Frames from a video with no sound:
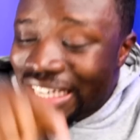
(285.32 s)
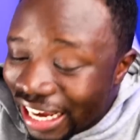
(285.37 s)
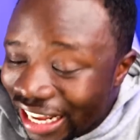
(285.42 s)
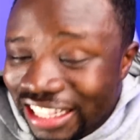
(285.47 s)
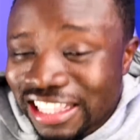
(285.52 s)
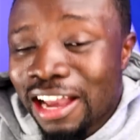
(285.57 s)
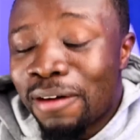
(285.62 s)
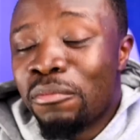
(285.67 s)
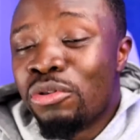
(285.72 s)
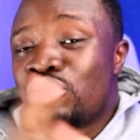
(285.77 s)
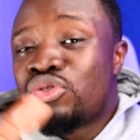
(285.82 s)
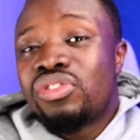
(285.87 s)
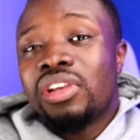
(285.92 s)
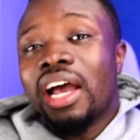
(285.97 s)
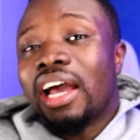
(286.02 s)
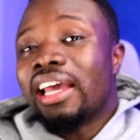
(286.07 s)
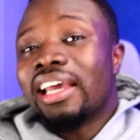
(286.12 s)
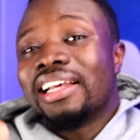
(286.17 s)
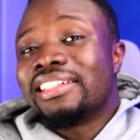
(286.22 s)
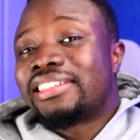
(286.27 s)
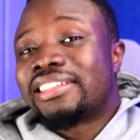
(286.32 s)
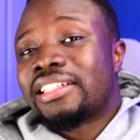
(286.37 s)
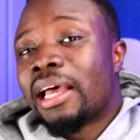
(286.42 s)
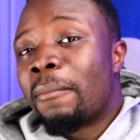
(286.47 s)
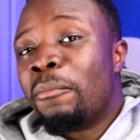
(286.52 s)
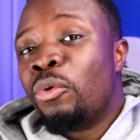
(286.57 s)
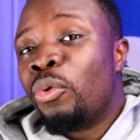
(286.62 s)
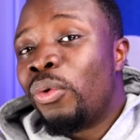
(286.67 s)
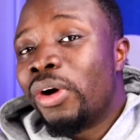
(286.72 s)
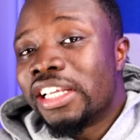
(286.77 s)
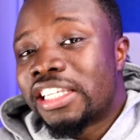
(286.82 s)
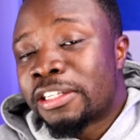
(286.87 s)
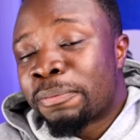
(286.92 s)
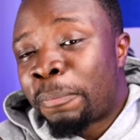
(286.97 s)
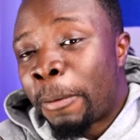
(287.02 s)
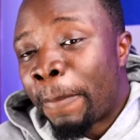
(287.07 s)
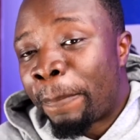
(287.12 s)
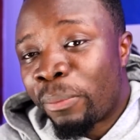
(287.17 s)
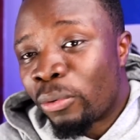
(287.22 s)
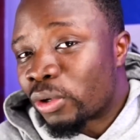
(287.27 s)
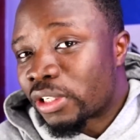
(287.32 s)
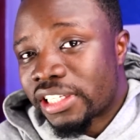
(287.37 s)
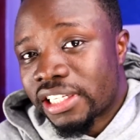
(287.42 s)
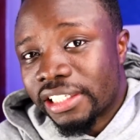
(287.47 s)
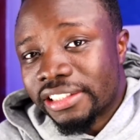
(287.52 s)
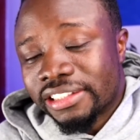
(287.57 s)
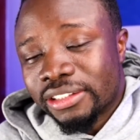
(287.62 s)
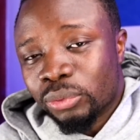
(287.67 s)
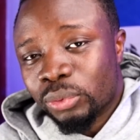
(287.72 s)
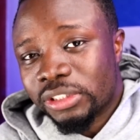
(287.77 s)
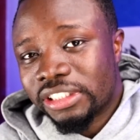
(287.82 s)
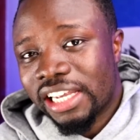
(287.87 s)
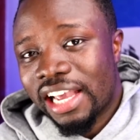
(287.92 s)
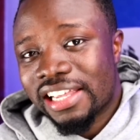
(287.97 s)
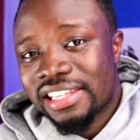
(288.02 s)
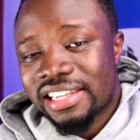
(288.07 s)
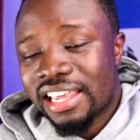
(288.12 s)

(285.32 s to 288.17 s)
That Abusia is some rich people shit. What do you